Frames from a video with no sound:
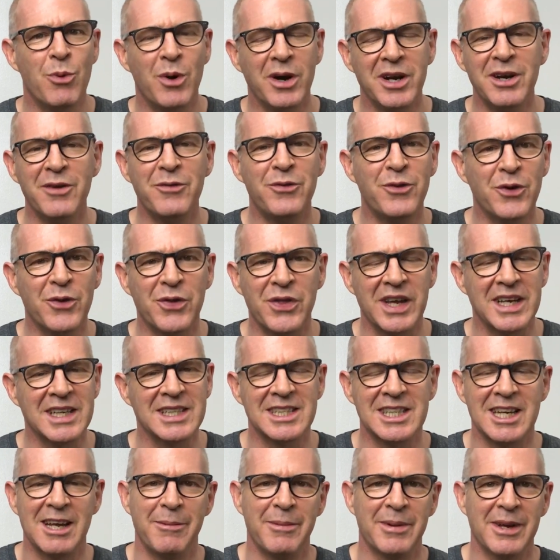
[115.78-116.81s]
wonderful
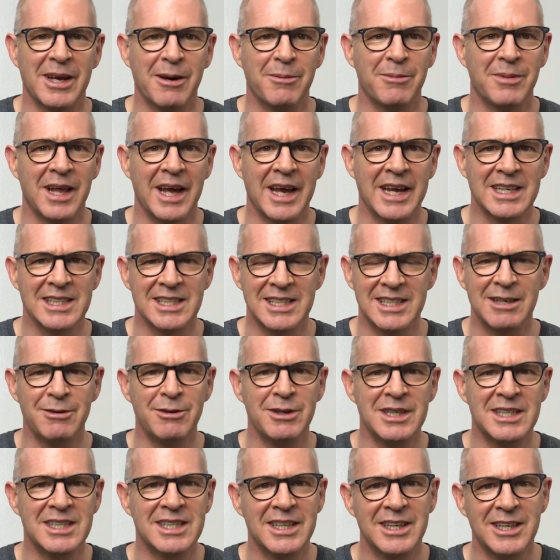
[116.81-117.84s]
things coming up, like
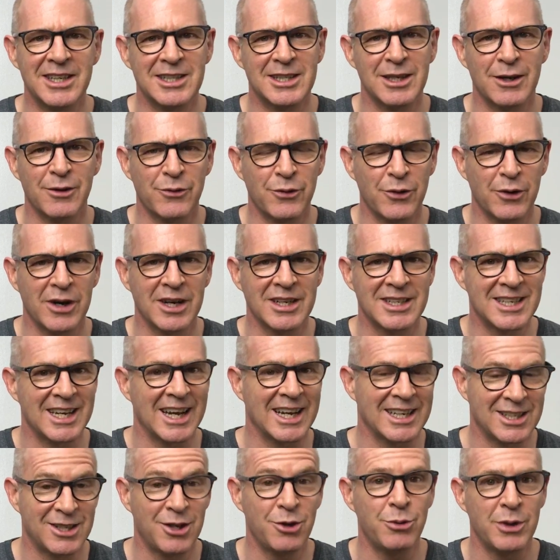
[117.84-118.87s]
Siri searching for a
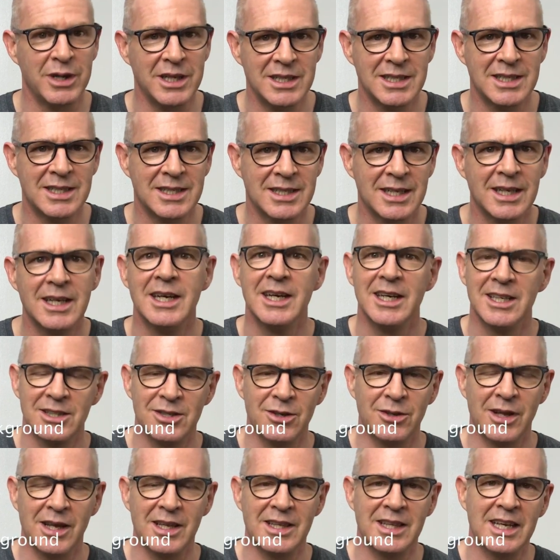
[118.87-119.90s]
tattooist,
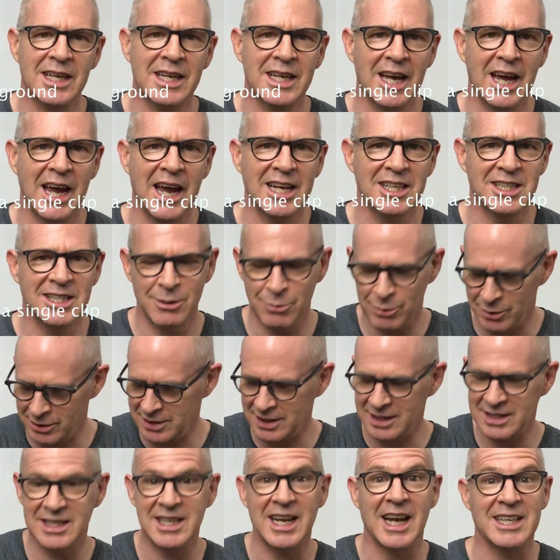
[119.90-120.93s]
so they think I actually
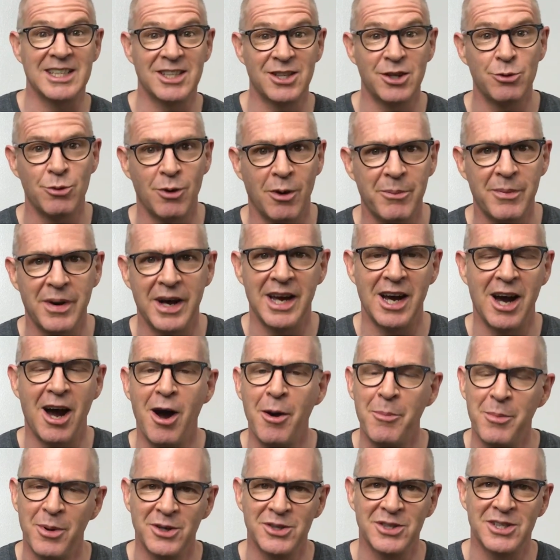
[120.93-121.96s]
want a tattoo on my
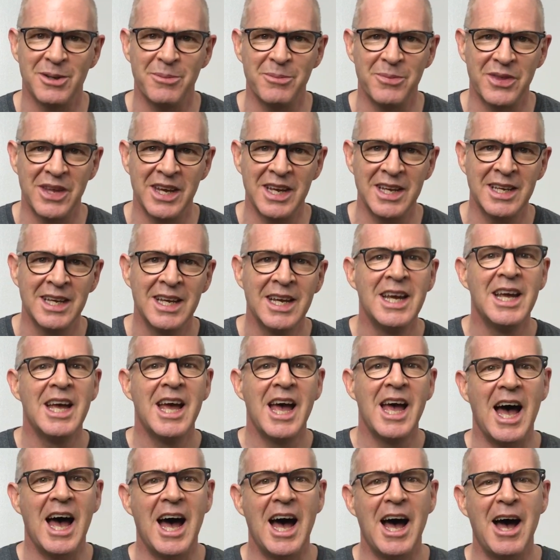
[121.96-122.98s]
arm or something.
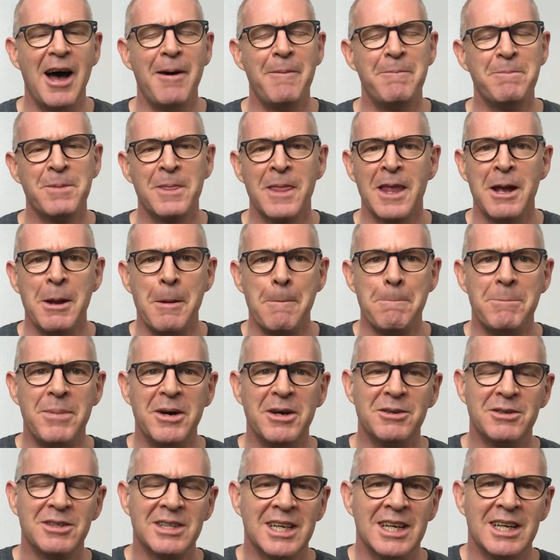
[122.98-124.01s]
Um,
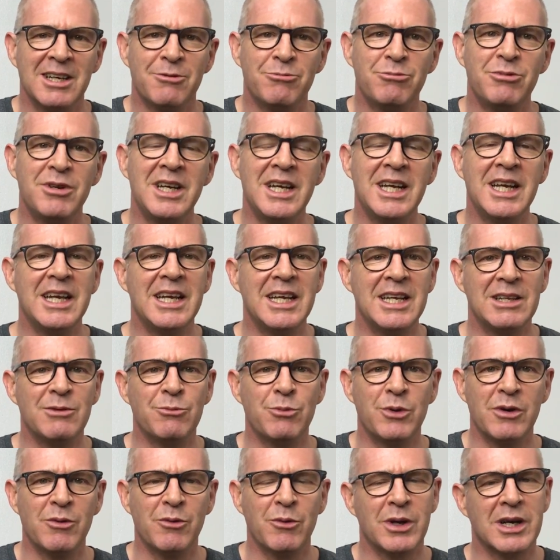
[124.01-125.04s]
but really,
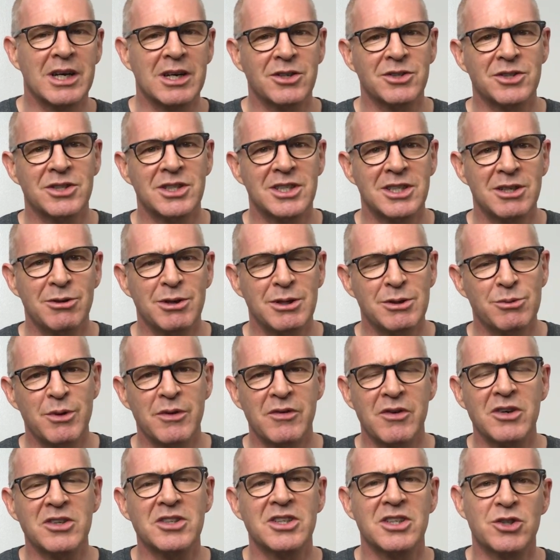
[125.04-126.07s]
we, we've got to do is we've
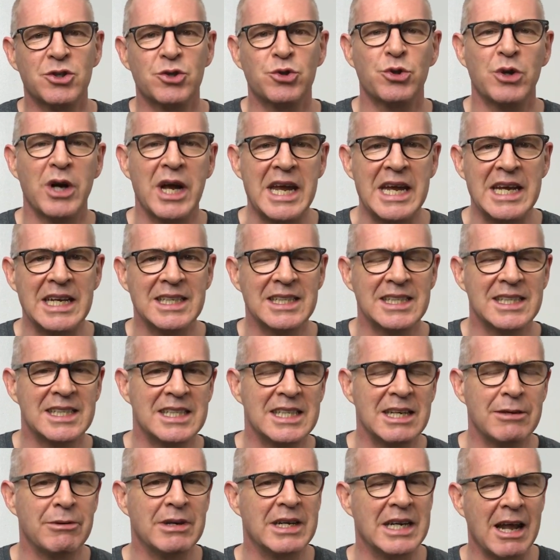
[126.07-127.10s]
got to train
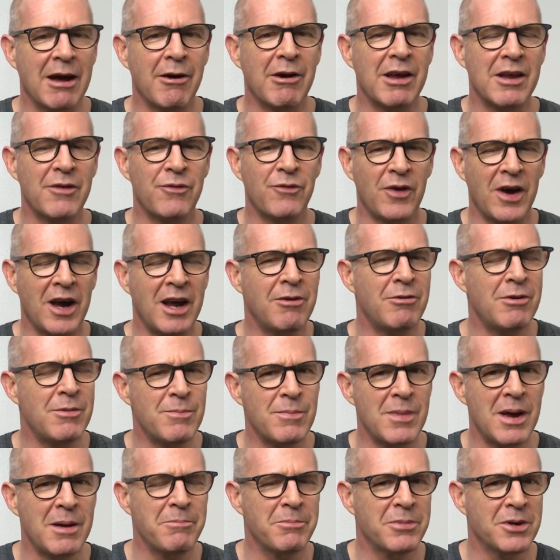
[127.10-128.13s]
Siri. Now, if I
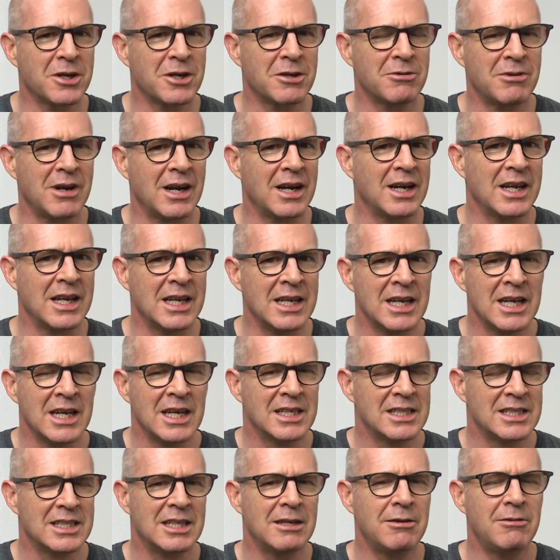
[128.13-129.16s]
remember correctly,
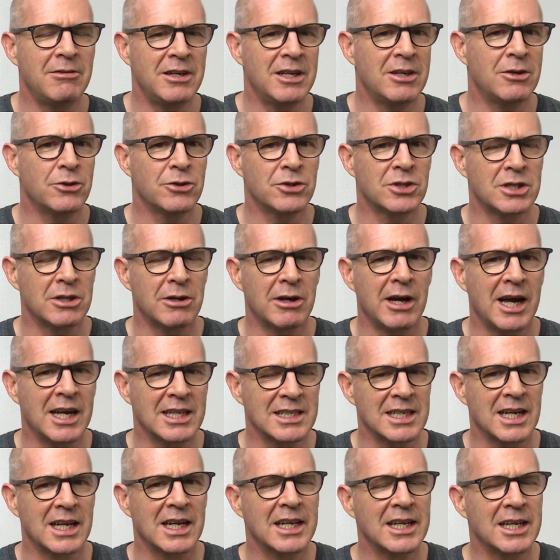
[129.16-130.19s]
Siri also
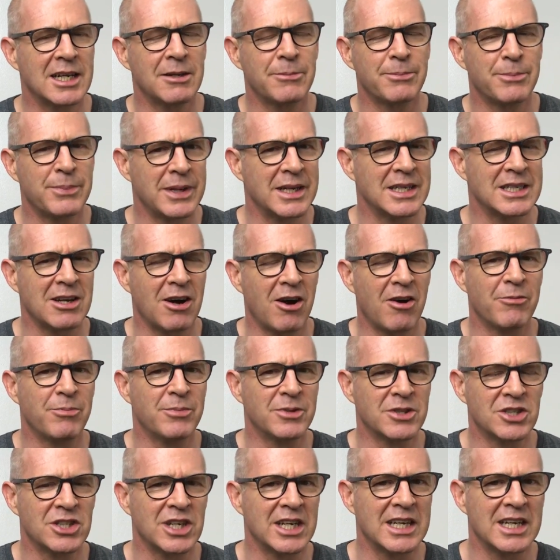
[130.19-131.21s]
has a little bit of
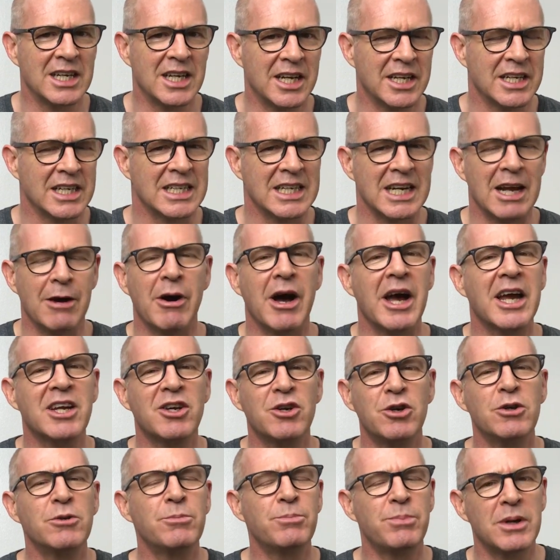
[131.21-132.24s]
machine learning. Now, I
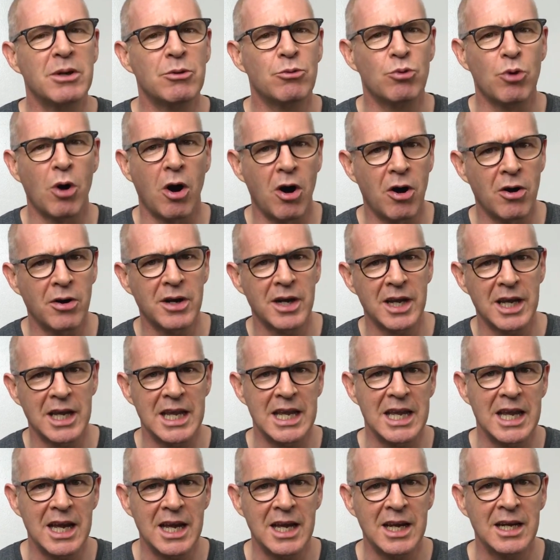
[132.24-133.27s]
could be wrong
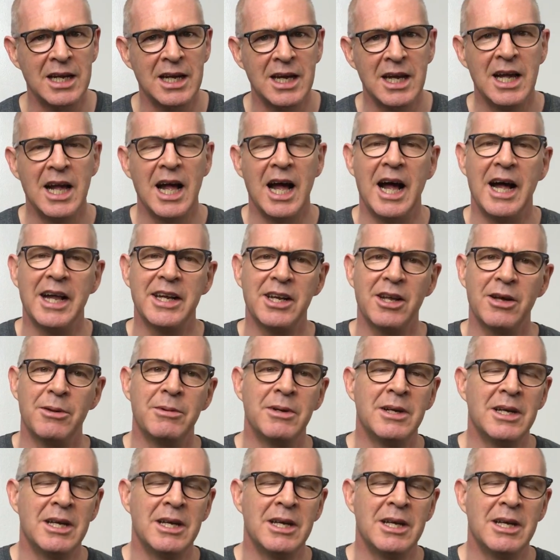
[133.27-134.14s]
here, and